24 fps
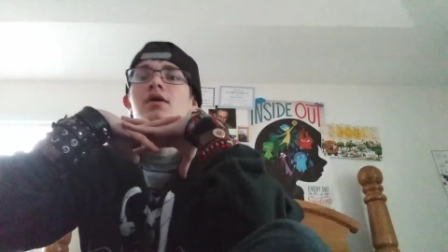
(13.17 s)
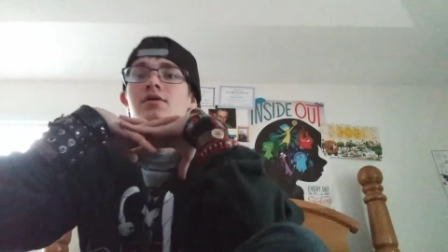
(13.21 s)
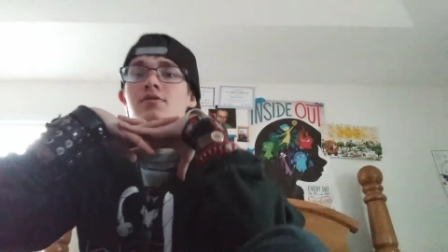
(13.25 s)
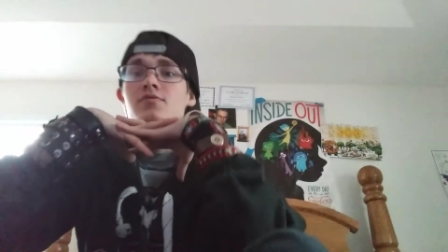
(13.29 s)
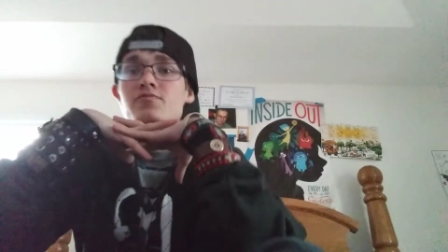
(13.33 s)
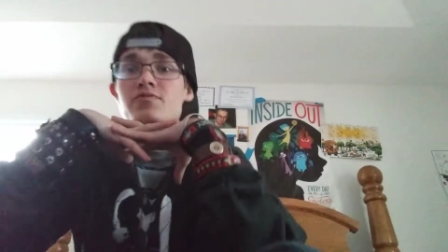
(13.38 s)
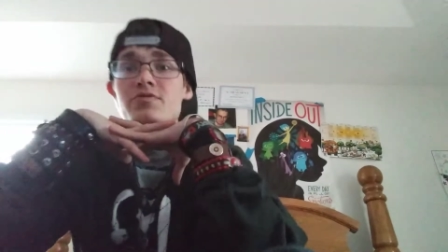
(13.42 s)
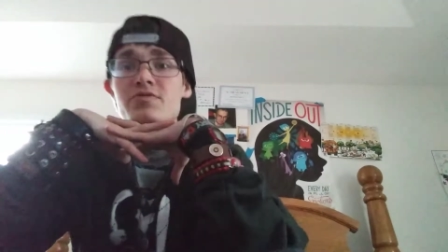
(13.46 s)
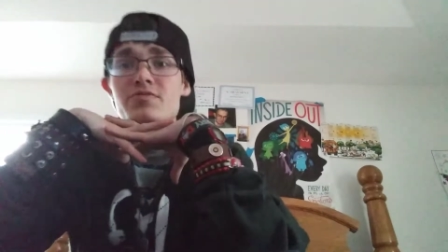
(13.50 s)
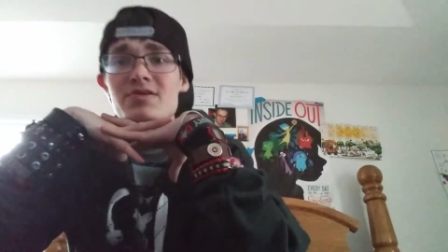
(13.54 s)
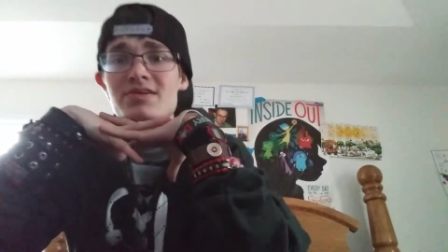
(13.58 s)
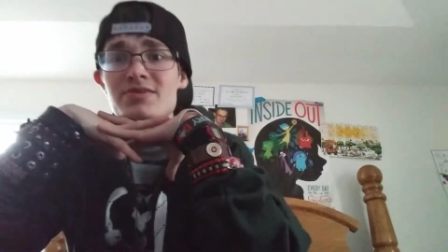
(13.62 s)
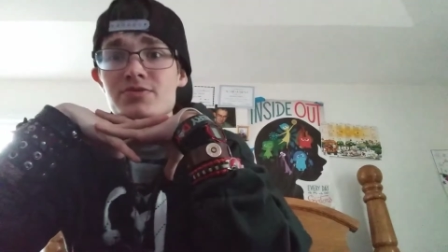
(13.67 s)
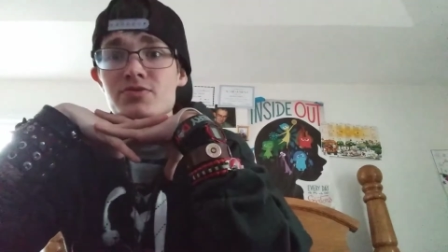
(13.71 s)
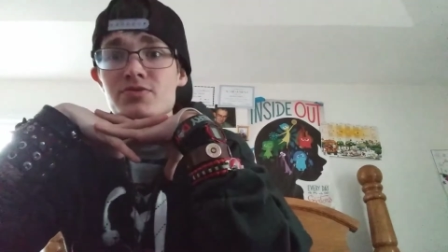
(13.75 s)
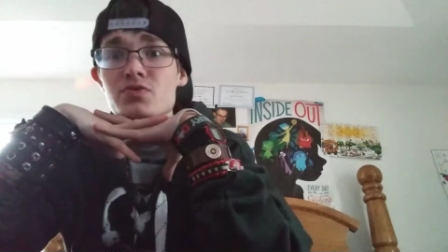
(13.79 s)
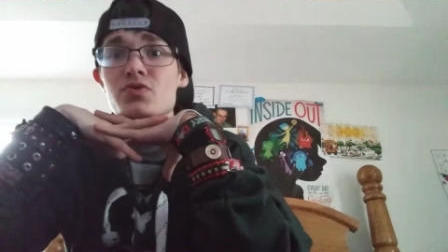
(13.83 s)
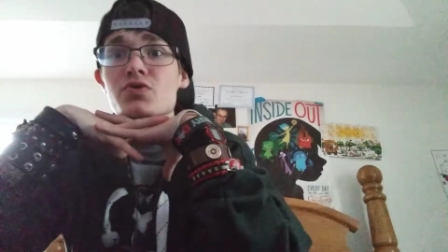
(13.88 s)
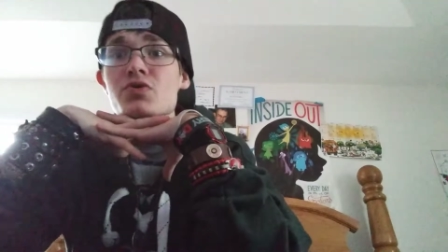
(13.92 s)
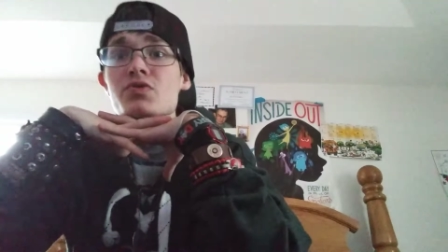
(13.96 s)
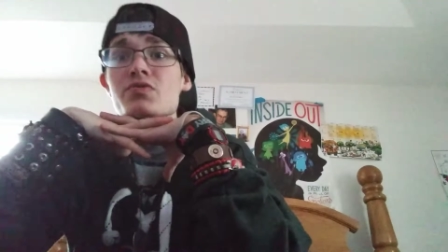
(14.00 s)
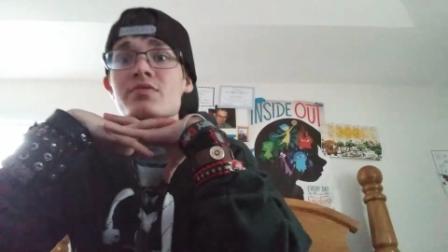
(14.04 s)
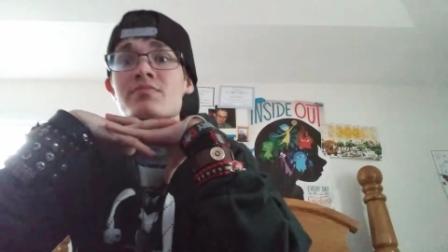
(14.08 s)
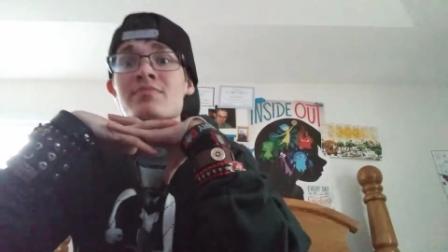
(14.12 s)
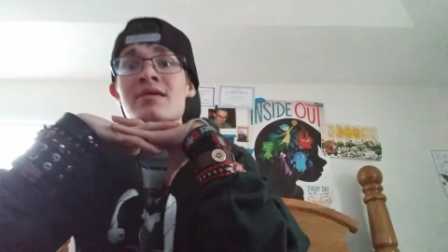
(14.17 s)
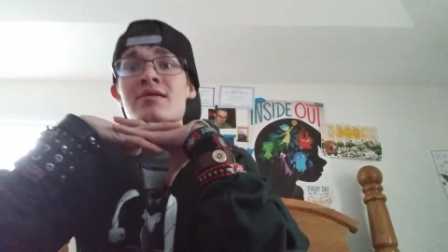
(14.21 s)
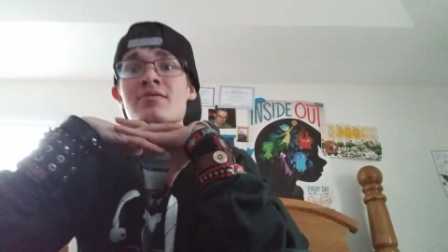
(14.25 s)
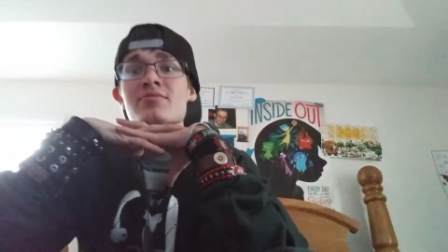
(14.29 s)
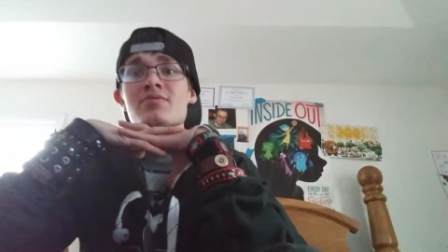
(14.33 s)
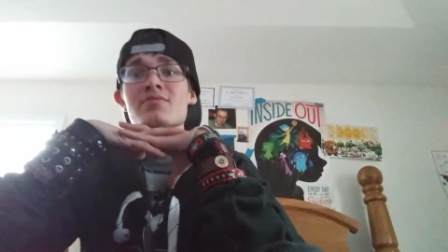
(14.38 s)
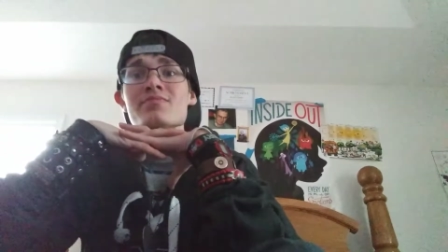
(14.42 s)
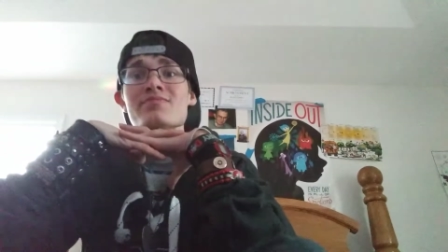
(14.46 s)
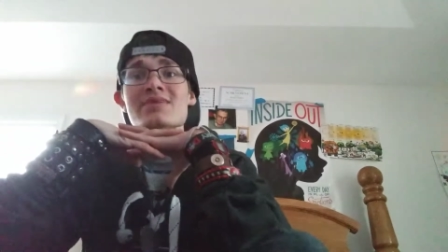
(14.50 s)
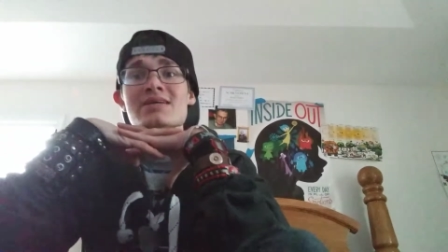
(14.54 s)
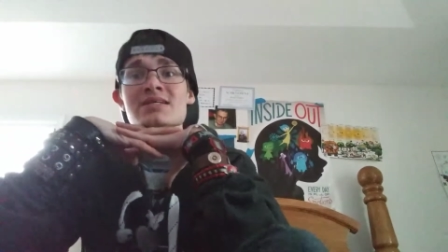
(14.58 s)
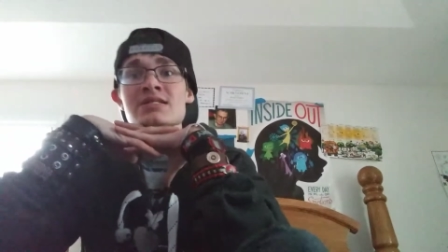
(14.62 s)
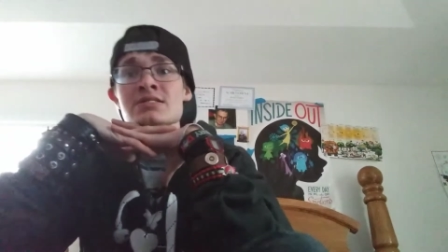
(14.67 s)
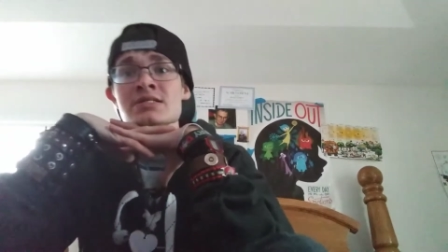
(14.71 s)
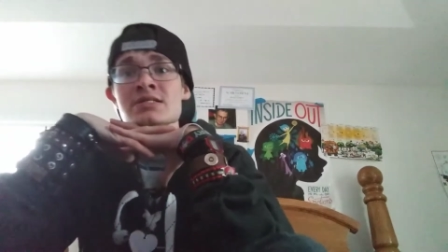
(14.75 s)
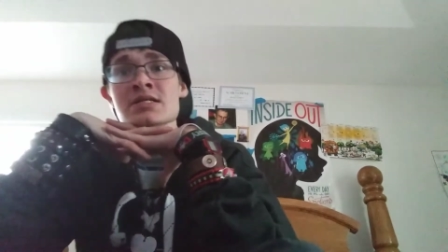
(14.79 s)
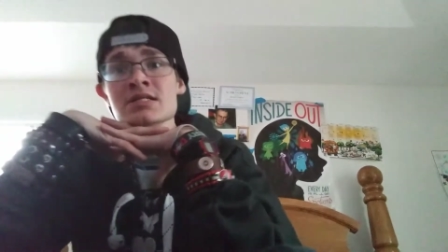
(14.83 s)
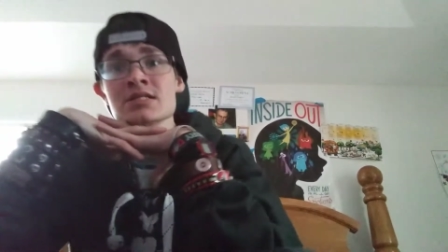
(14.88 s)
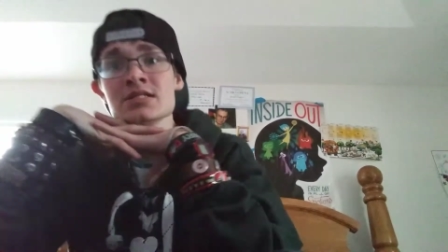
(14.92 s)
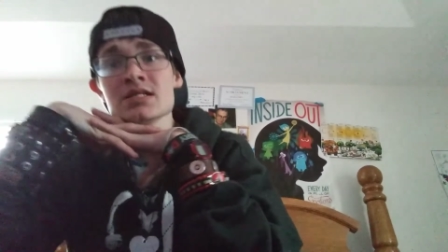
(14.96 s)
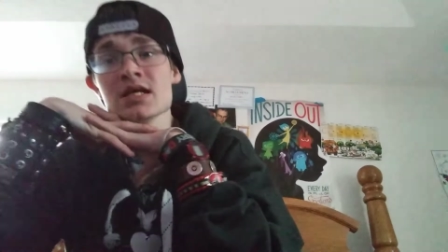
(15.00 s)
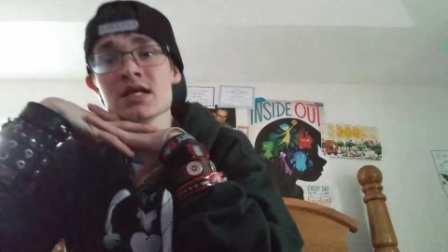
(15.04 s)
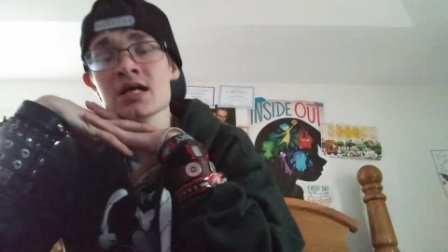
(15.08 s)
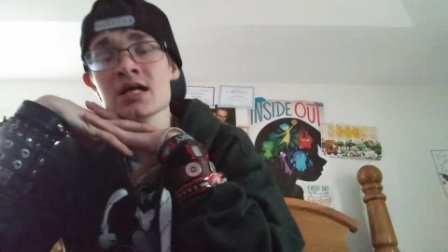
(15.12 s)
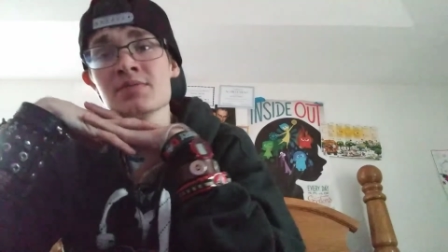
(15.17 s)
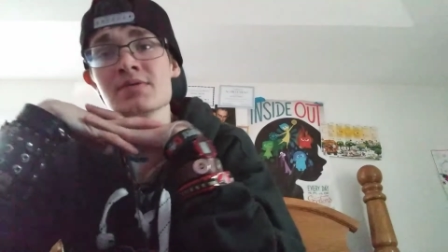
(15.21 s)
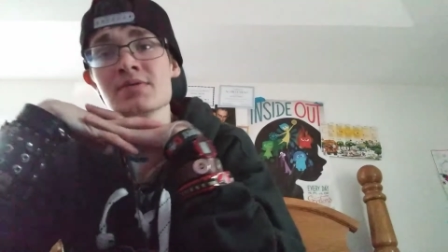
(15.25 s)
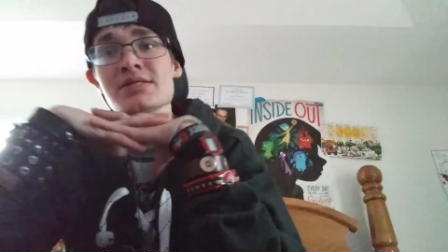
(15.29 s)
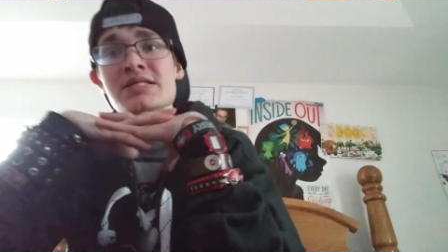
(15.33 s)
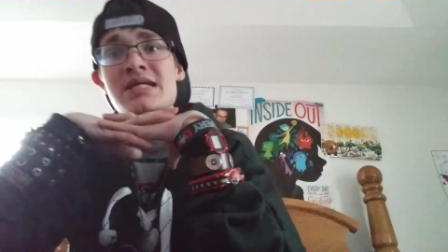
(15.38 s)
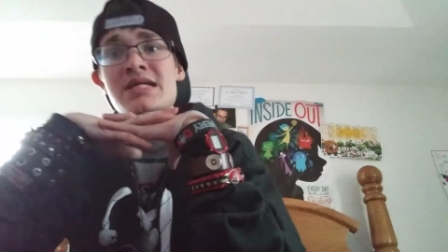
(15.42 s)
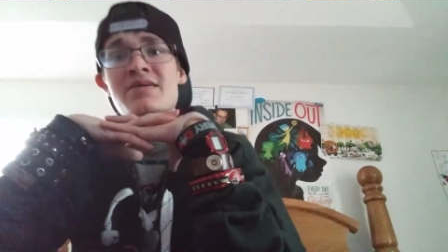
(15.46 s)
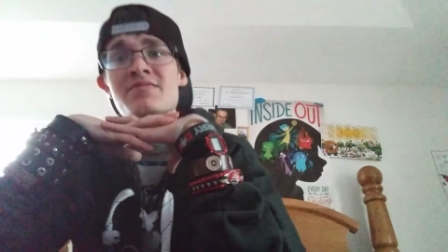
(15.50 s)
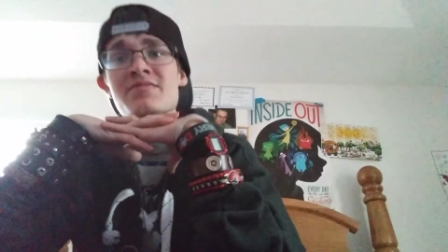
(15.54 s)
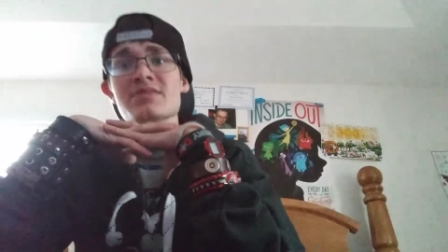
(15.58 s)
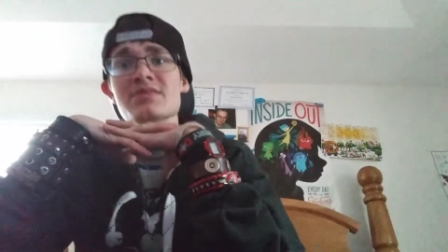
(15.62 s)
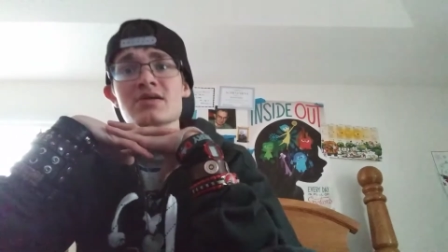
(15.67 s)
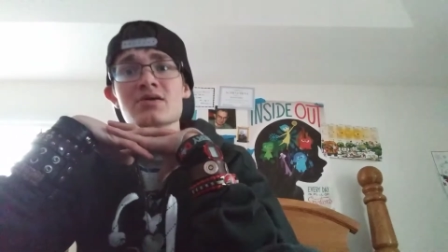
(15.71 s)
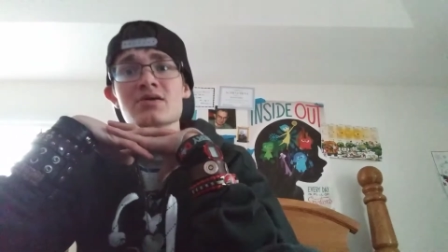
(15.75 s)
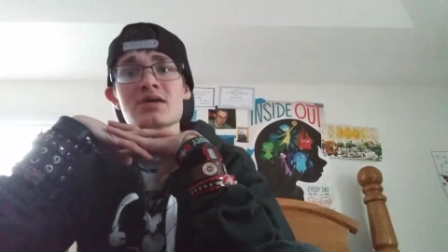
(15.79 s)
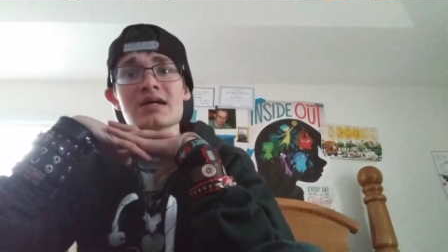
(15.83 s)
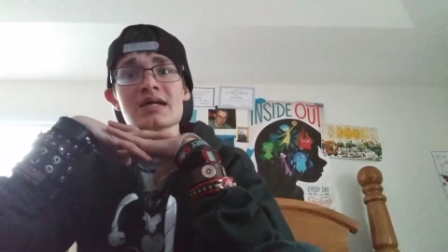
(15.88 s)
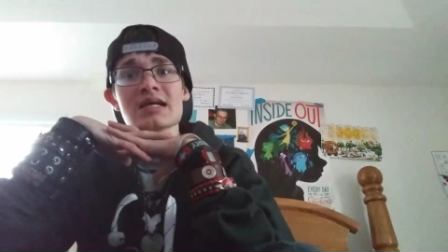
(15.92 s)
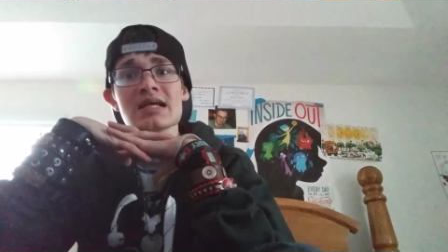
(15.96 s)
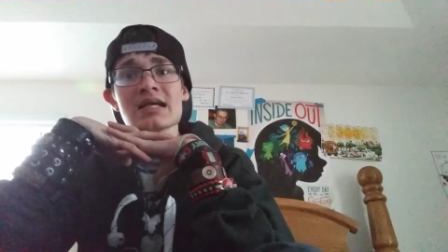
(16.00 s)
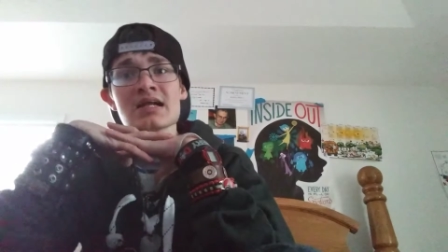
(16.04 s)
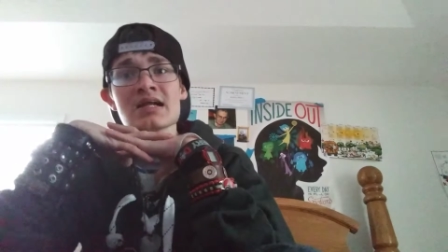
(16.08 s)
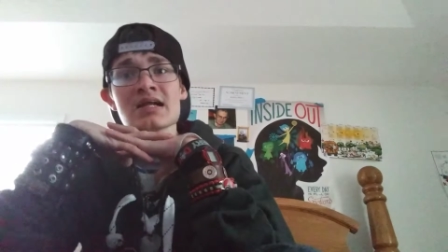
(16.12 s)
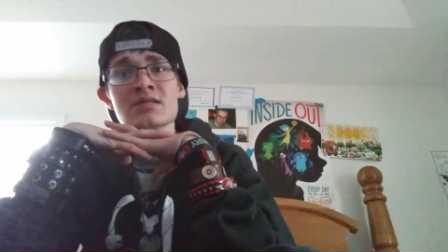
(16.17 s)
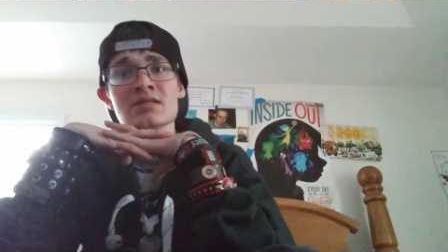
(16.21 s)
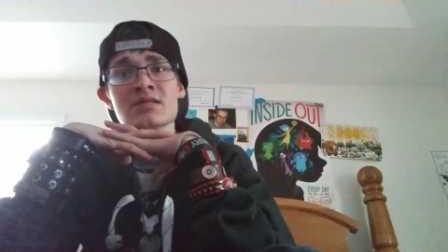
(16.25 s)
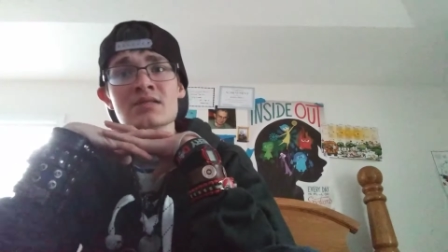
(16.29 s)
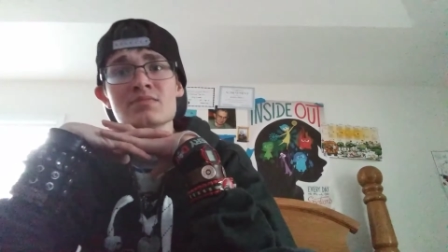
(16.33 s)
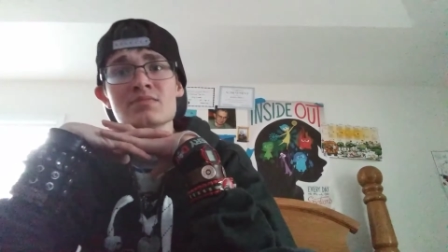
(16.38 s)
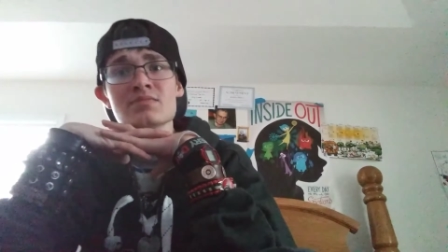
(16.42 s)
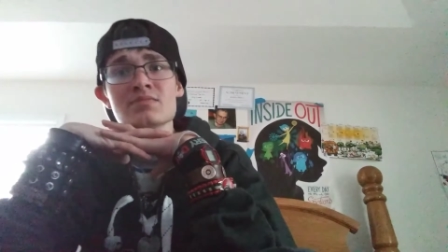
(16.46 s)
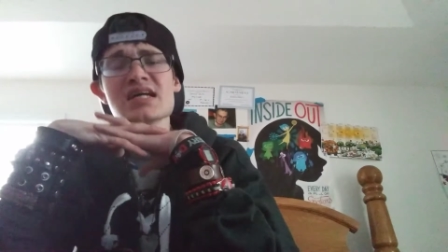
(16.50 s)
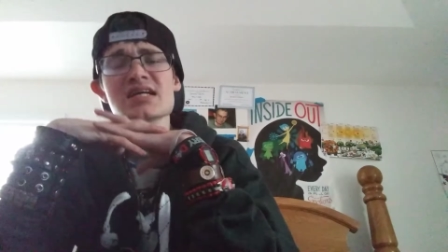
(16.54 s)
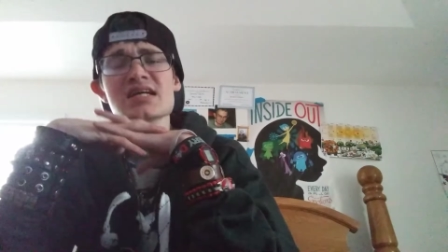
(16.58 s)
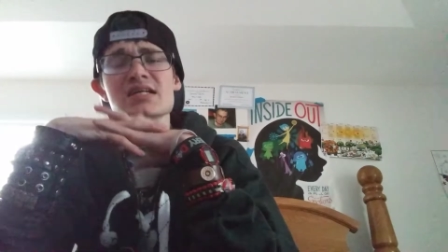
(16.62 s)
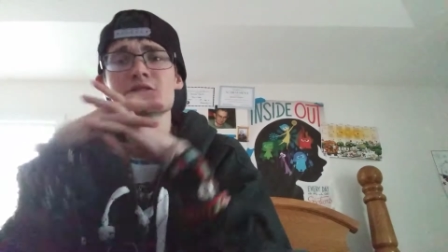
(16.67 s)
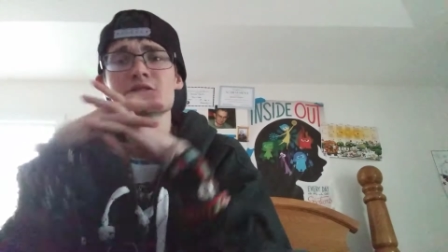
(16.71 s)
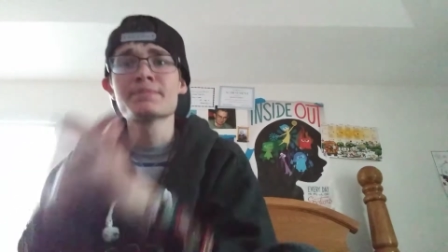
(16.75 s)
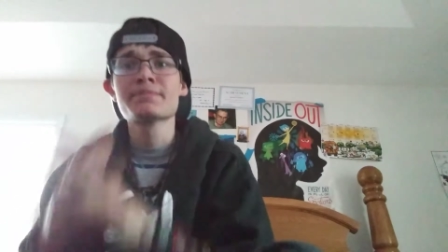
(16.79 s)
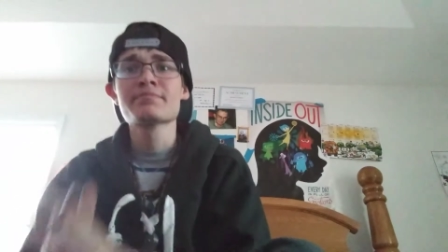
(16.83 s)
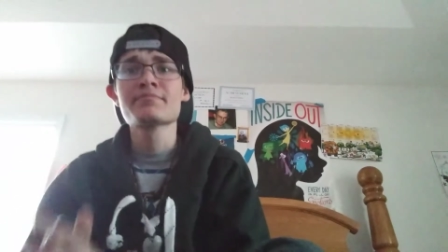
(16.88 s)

we were at school, we're on our own business, um, it's time to go get on the bus.